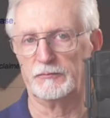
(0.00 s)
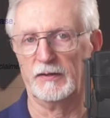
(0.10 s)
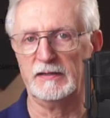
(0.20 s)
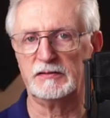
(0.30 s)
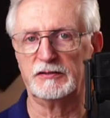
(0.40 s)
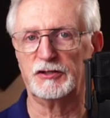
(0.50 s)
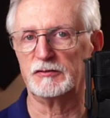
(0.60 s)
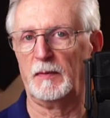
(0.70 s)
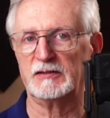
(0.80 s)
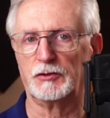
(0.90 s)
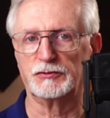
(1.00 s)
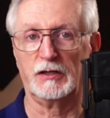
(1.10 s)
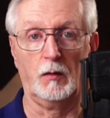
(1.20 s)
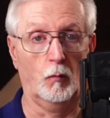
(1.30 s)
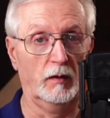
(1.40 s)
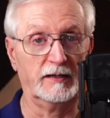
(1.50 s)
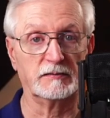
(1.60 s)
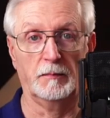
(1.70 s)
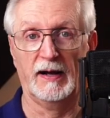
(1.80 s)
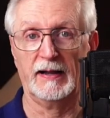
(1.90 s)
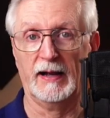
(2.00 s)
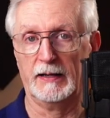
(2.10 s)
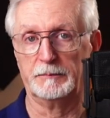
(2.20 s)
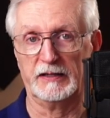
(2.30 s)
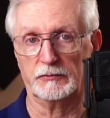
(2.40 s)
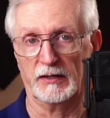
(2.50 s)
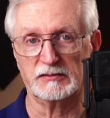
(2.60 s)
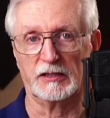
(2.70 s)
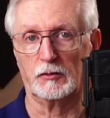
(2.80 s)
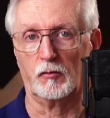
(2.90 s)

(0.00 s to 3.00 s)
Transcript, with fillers: address is just by searching, "What is my IP address in